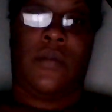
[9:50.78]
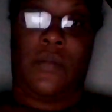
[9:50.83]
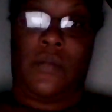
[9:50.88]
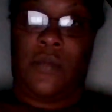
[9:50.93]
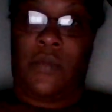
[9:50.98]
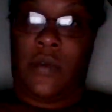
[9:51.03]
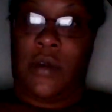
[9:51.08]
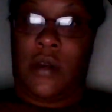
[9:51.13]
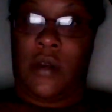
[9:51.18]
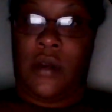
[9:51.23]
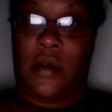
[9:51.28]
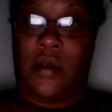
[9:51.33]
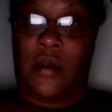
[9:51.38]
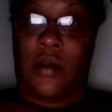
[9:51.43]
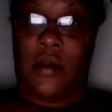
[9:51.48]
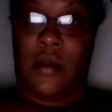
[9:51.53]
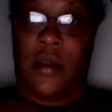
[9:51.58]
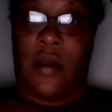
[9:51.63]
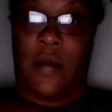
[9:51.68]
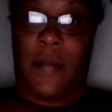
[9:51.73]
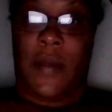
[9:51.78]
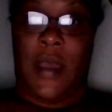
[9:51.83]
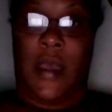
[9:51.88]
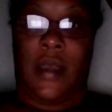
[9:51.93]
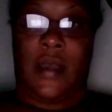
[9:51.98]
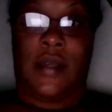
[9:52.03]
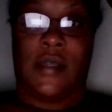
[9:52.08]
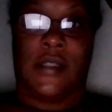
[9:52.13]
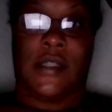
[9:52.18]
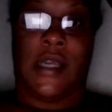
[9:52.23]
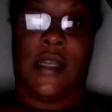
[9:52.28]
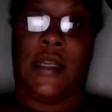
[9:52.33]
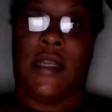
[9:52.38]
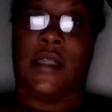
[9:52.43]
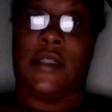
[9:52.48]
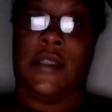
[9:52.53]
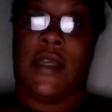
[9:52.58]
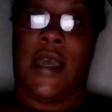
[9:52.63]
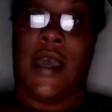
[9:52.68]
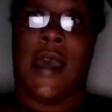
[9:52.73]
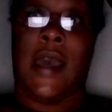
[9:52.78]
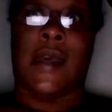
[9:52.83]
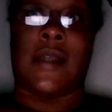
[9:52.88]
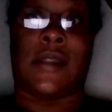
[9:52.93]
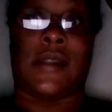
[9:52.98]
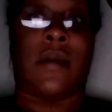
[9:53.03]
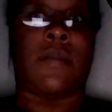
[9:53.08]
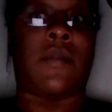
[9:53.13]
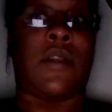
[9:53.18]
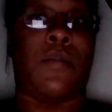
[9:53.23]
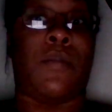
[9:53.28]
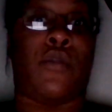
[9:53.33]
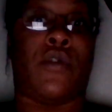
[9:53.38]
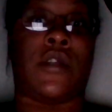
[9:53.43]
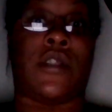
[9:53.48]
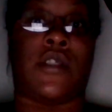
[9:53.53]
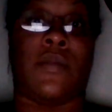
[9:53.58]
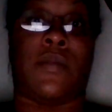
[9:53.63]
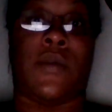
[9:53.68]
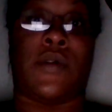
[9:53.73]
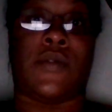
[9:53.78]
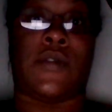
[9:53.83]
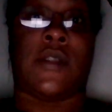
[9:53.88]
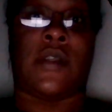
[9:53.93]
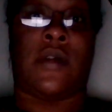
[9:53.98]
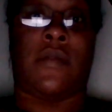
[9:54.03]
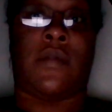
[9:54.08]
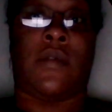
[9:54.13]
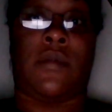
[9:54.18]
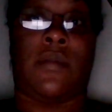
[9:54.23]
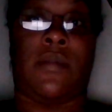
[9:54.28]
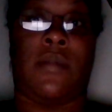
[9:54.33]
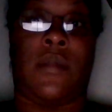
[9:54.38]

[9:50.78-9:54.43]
where I'm at because I need to add something more to most of them.